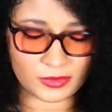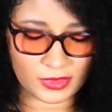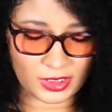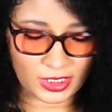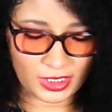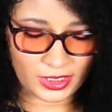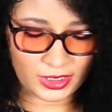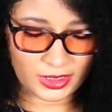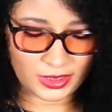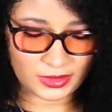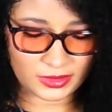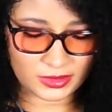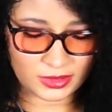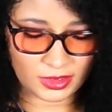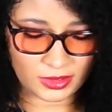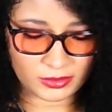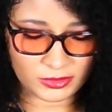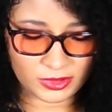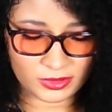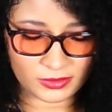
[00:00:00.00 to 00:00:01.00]
I
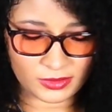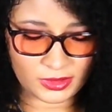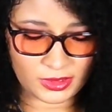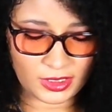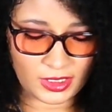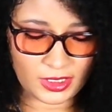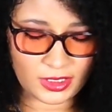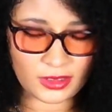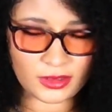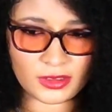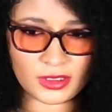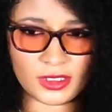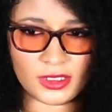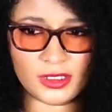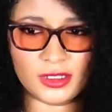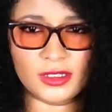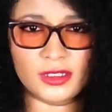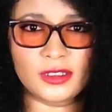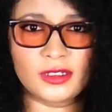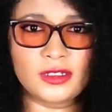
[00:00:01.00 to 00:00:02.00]
stopped doing that
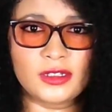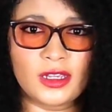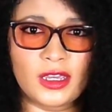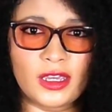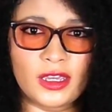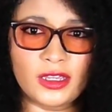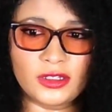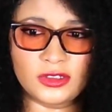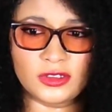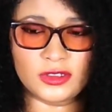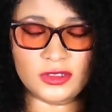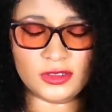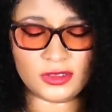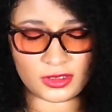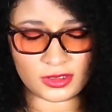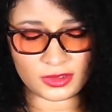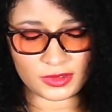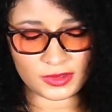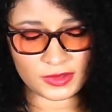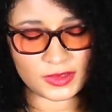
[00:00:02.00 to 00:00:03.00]
and I just
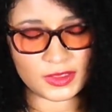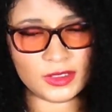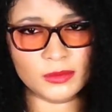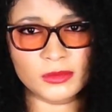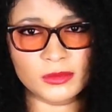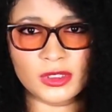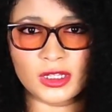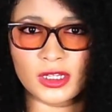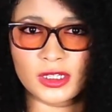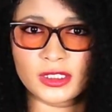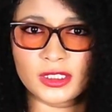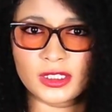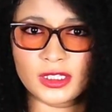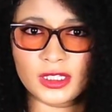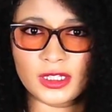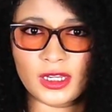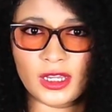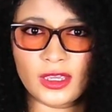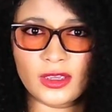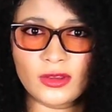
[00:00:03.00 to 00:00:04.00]
started steam blocking
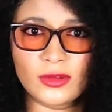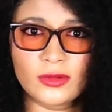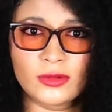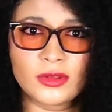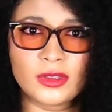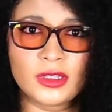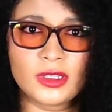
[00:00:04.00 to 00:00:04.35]
it now.